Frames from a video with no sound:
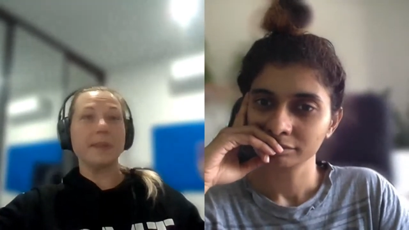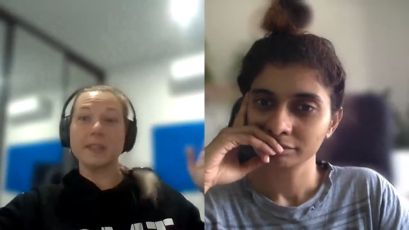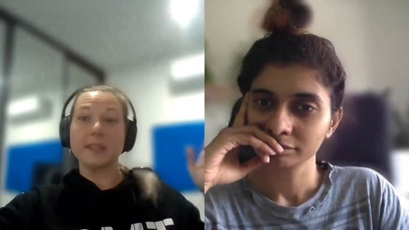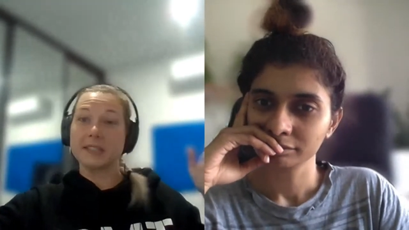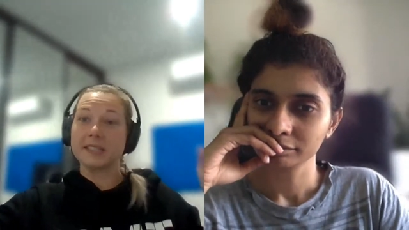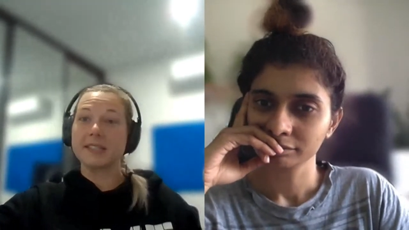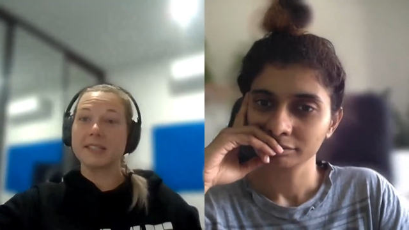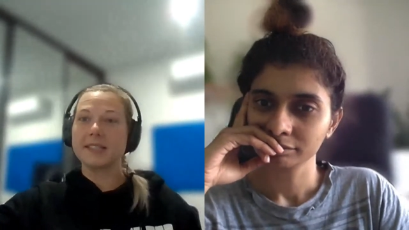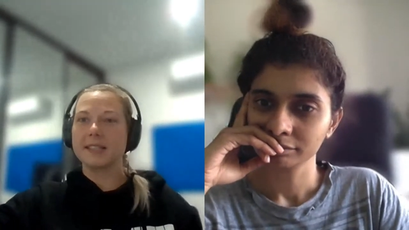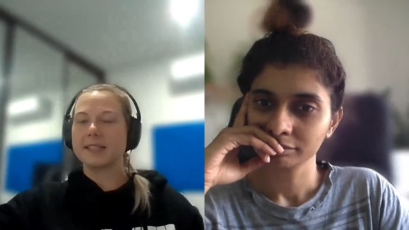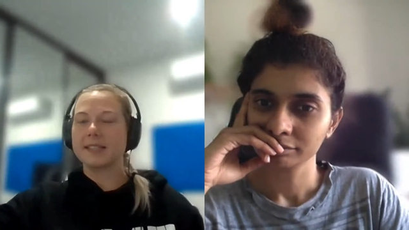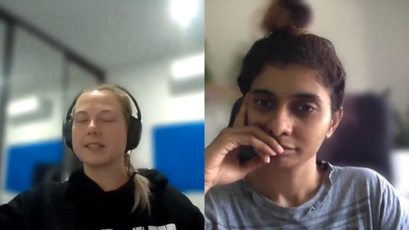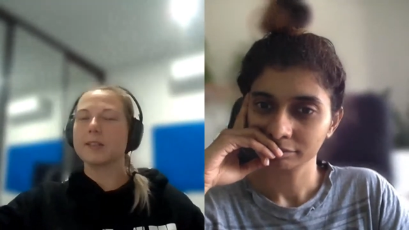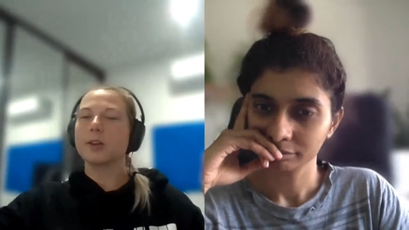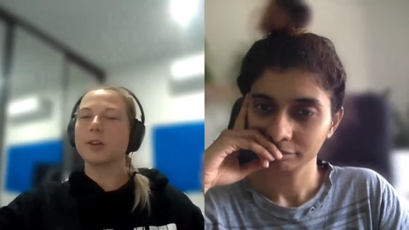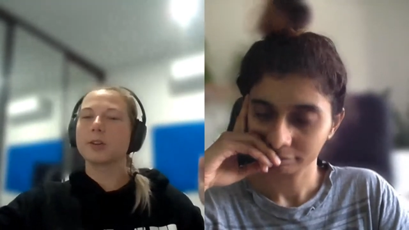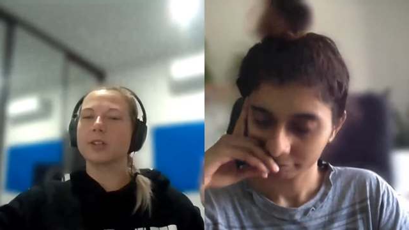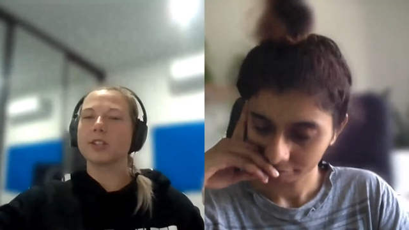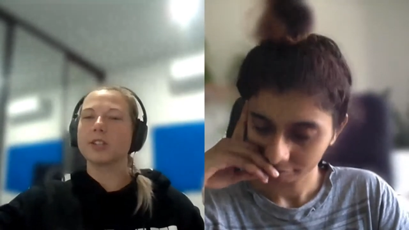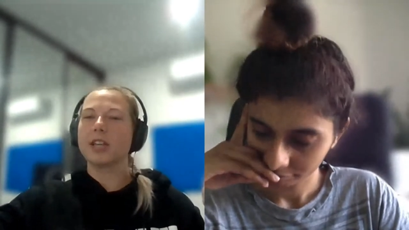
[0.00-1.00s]
Speaker 1: a distance
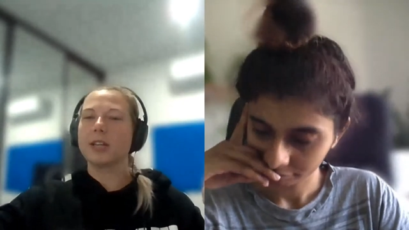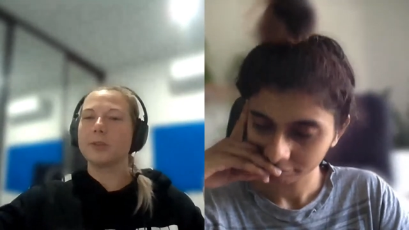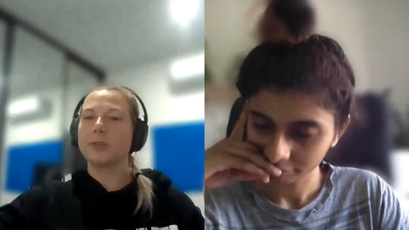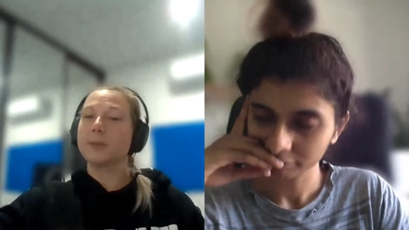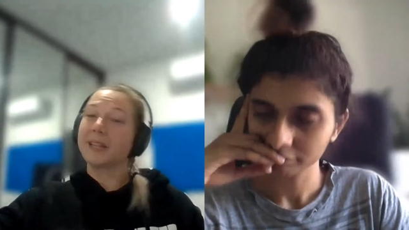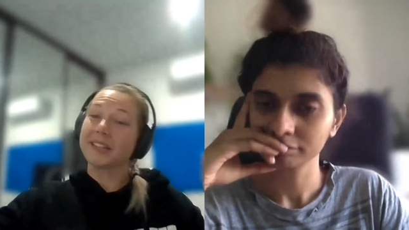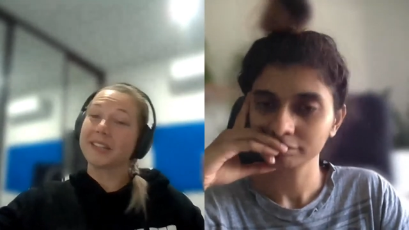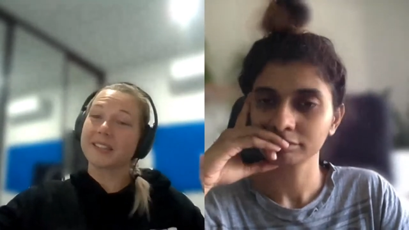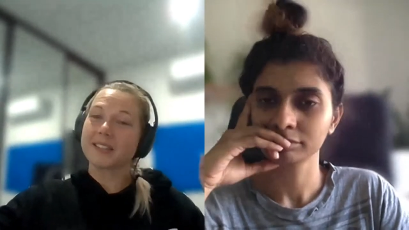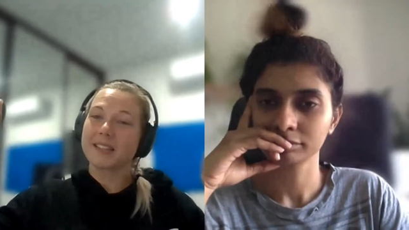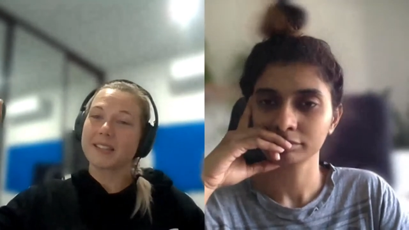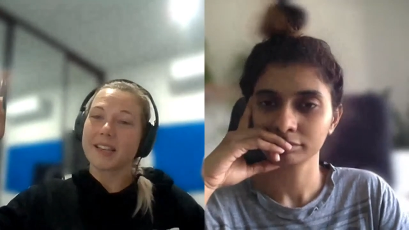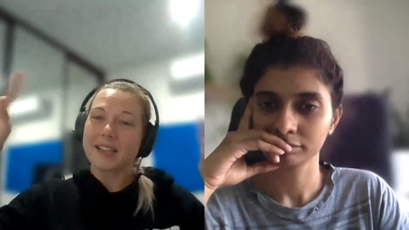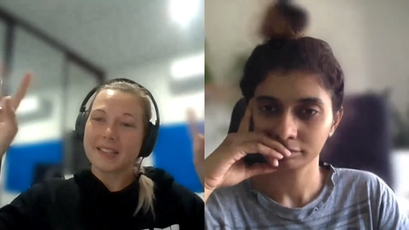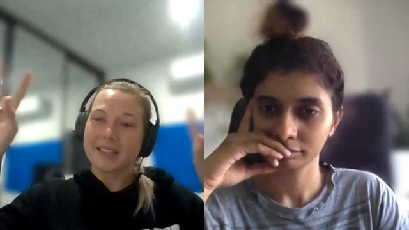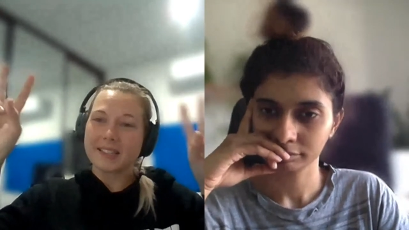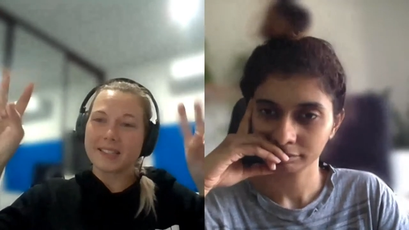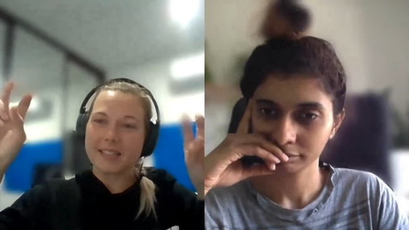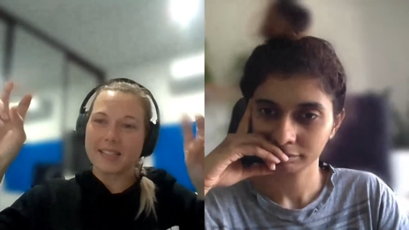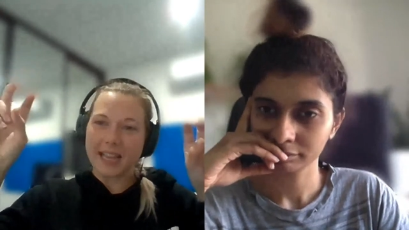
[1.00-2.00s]
along the channel, but it's
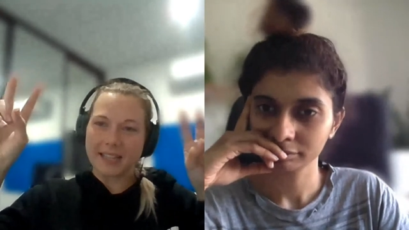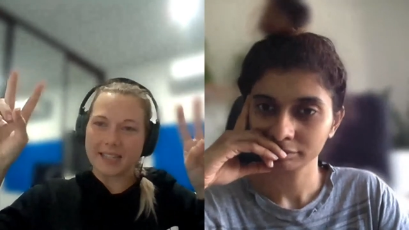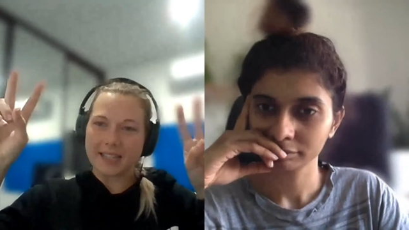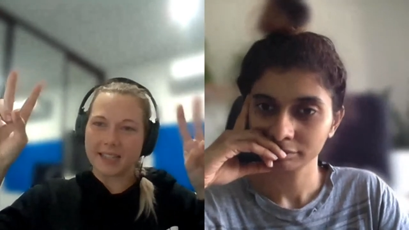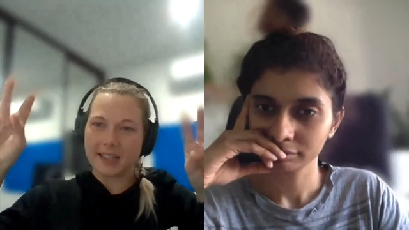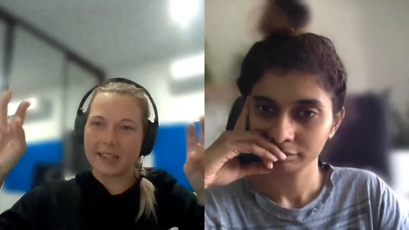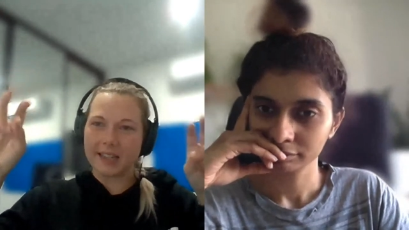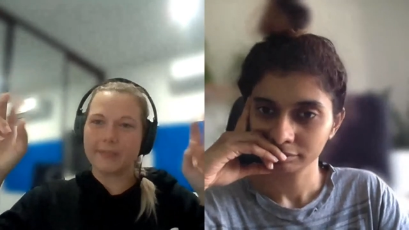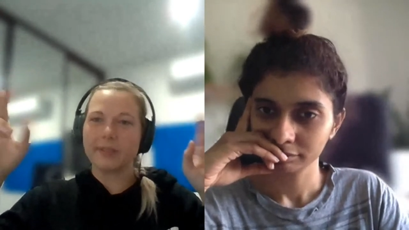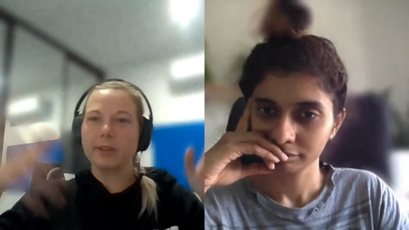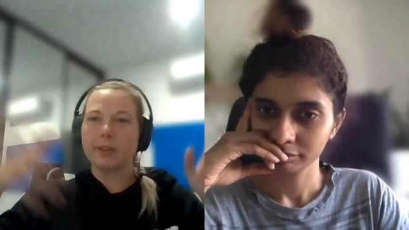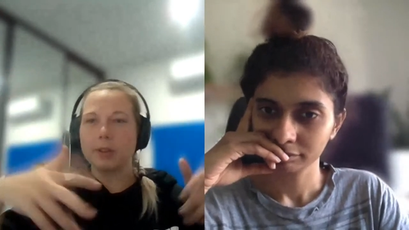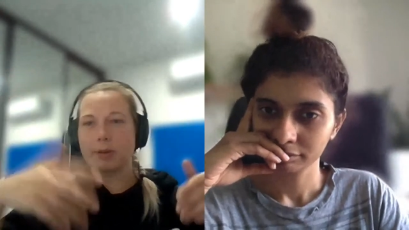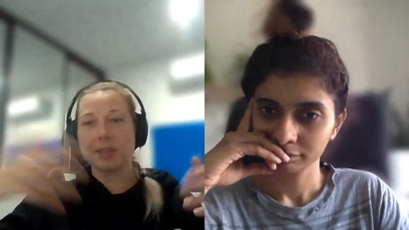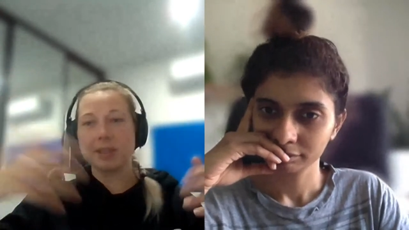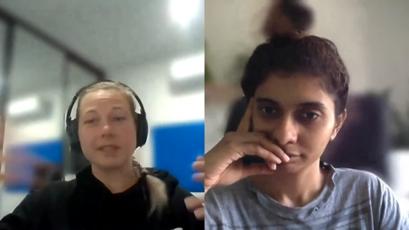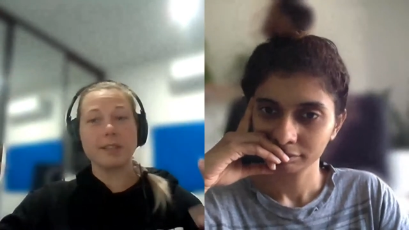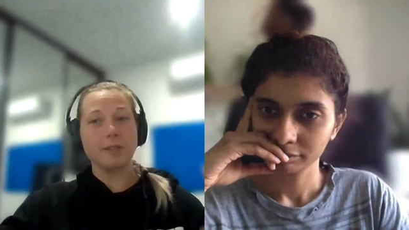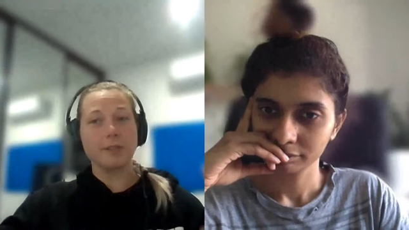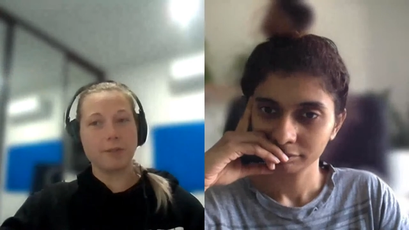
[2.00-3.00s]
static even though
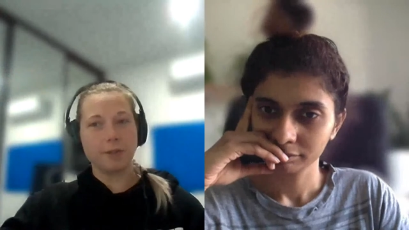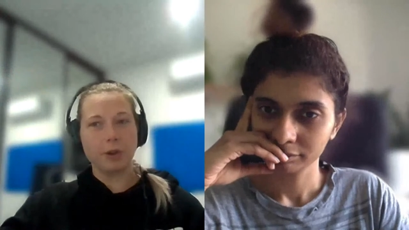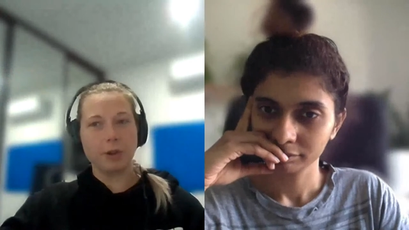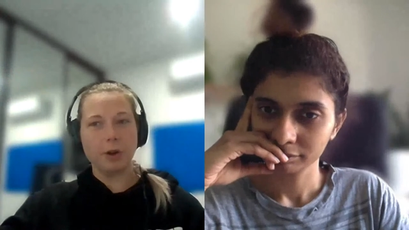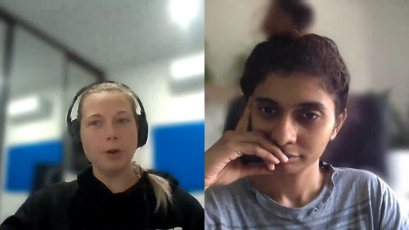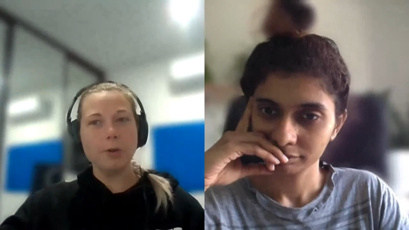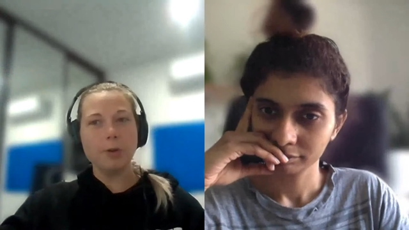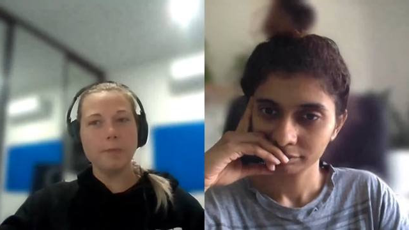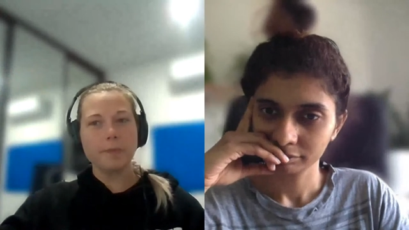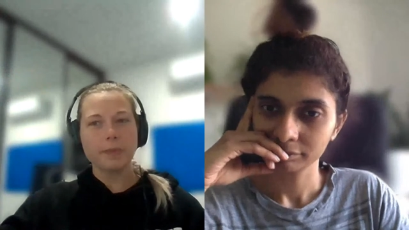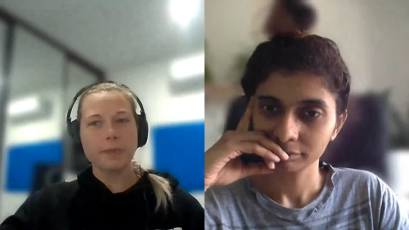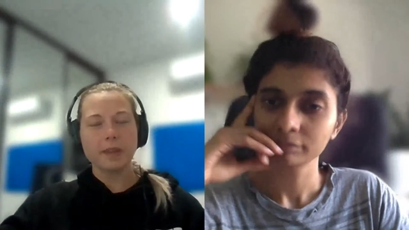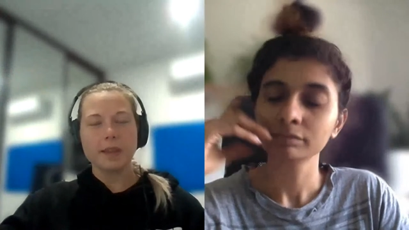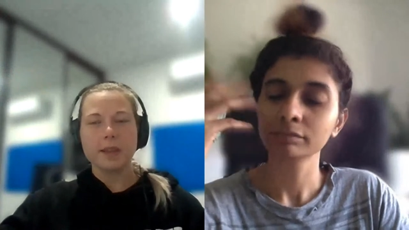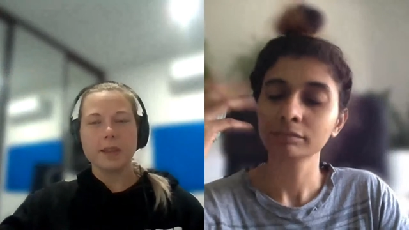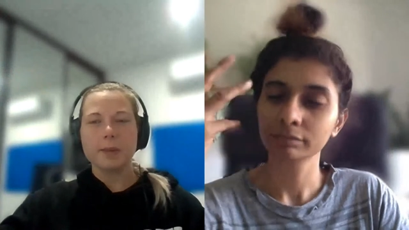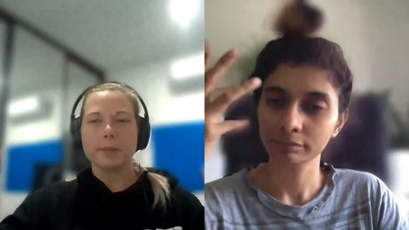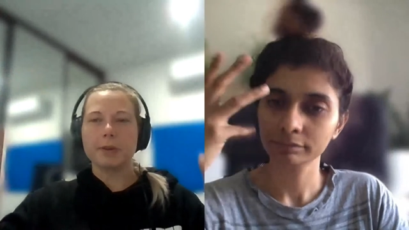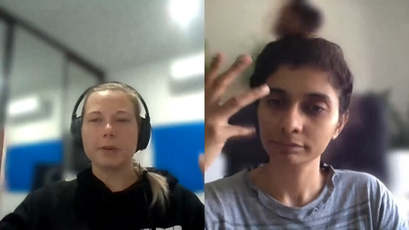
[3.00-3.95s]
it's in flow mm-hmm.